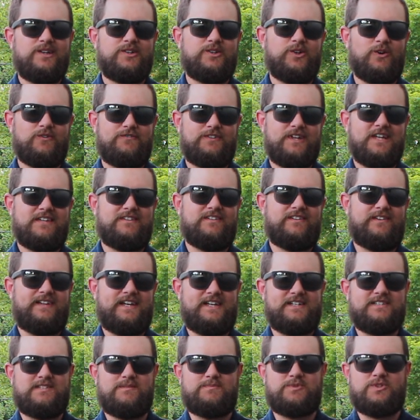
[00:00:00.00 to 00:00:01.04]
Don't forget to
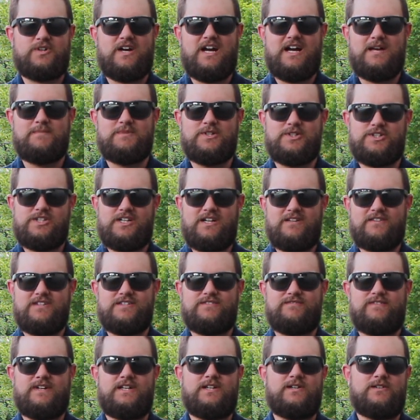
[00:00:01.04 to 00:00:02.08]
like, subscribe, and share
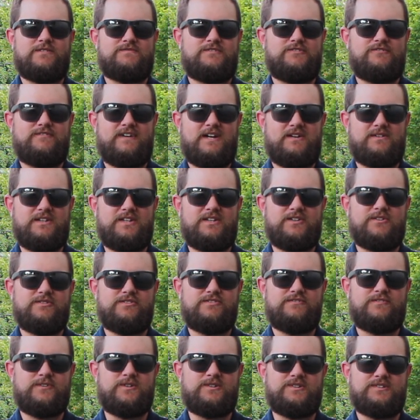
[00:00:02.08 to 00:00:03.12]
this video if you found it
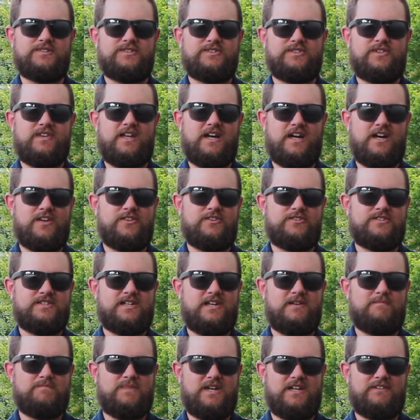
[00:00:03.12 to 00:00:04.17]
useful so that others
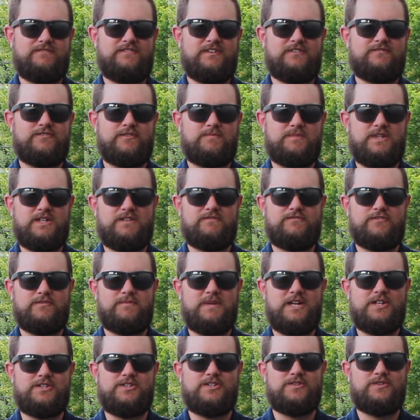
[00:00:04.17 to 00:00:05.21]
can benefit from the
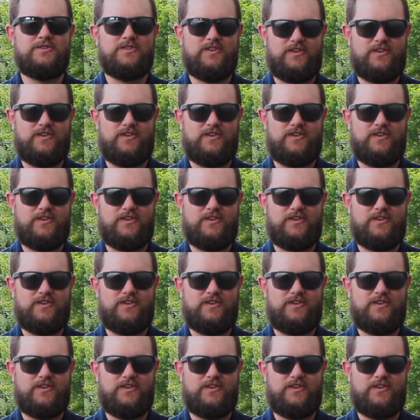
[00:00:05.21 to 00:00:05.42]
information